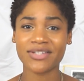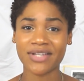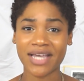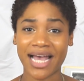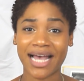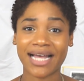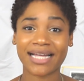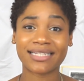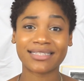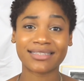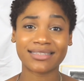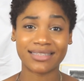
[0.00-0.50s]
So
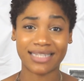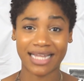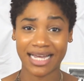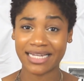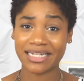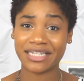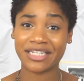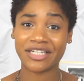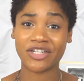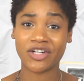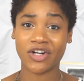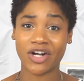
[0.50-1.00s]
yeah,
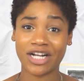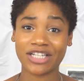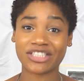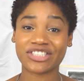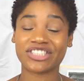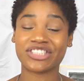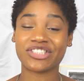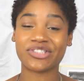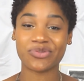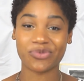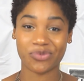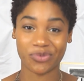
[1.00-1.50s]
lightning
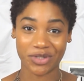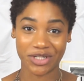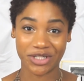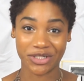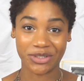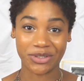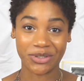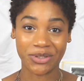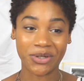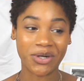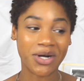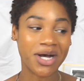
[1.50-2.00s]
crotch is
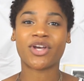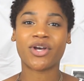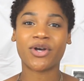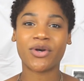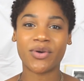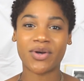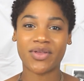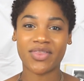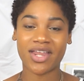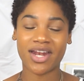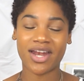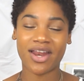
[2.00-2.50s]
real.
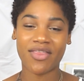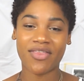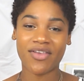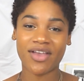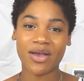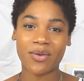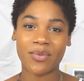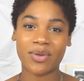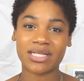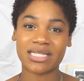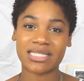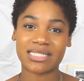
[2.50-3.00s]
Oh, and then another
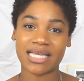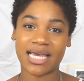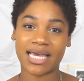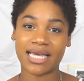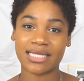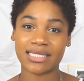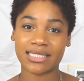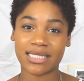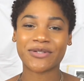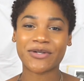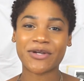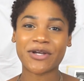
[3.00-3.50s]
thing I want to
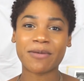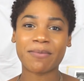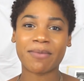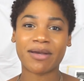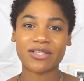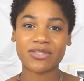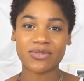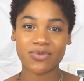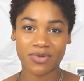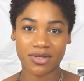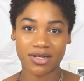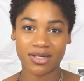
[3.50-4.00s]
say is during
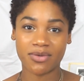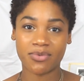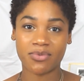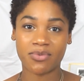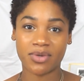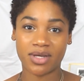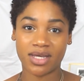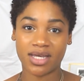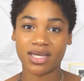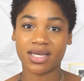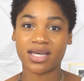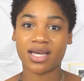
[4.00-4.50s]
my
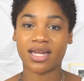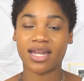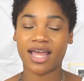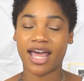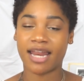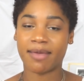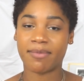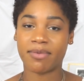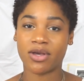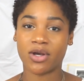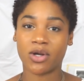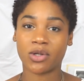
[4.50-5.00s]
20-week
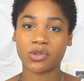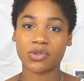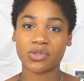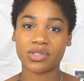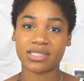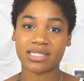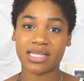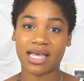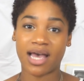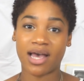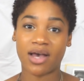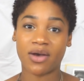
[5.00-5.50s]
anatomy
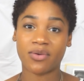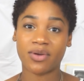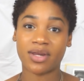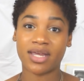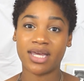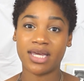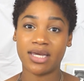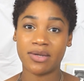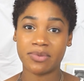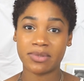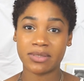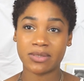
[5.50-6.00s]
ultrasound,
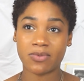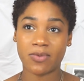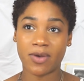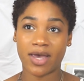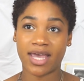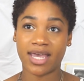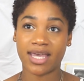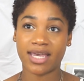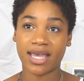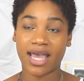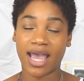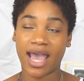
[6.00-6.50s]
he was
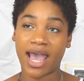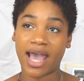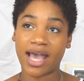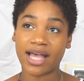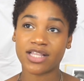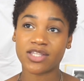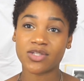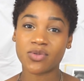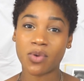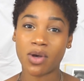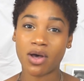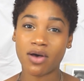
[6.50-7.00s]
weighing
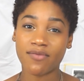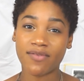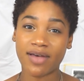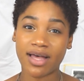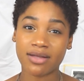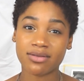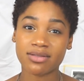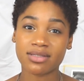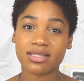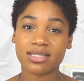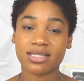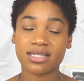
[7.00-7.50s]
at 12
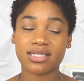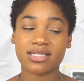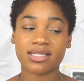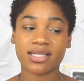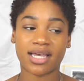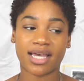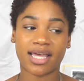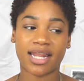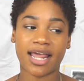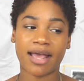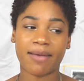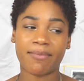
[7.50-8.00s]
ounces,
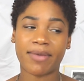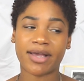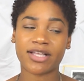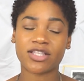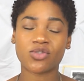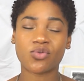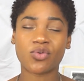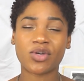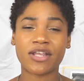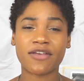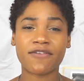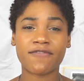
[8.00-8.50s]
and at my
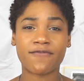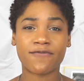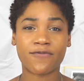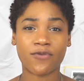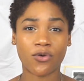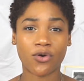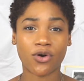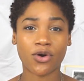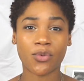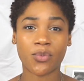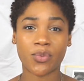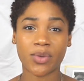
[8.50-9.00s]

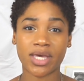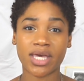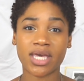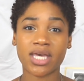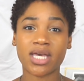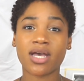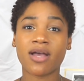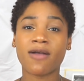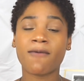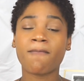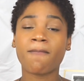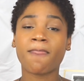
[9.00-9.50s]
24-week
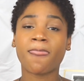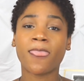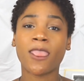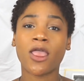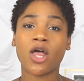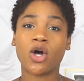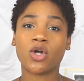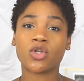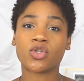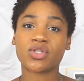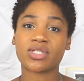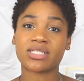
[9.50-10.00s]

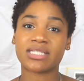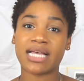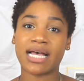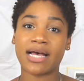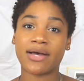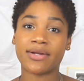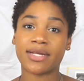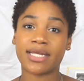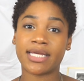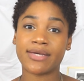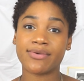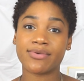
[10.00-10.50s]

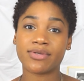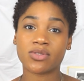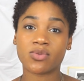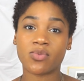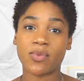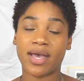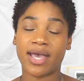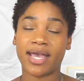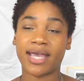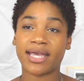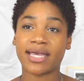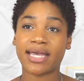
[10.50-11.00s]
ultrasound, he was
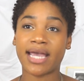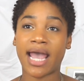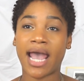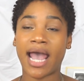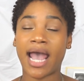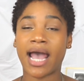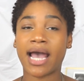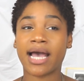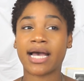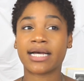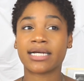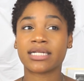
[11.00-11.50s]
weighing
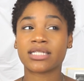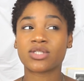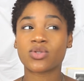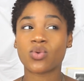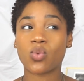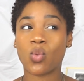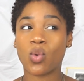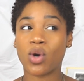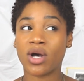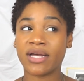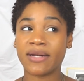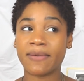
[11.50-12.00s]
at
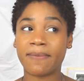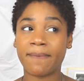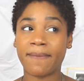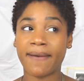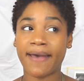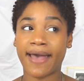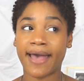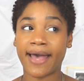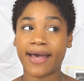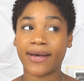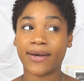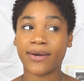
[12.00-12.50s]
1
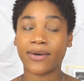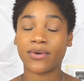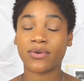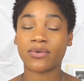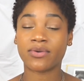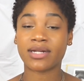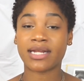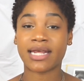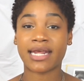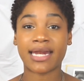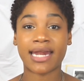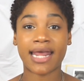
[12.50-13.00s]

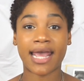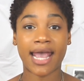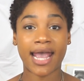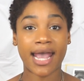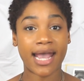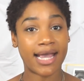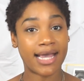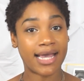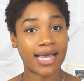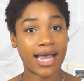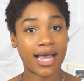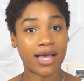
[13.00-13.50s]
pound and
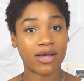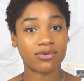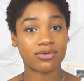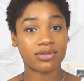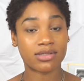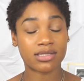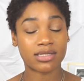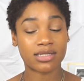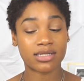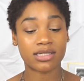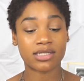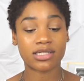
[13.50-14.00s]
8
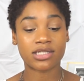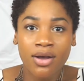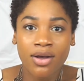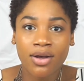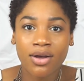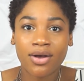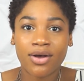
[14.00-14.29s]
ounces.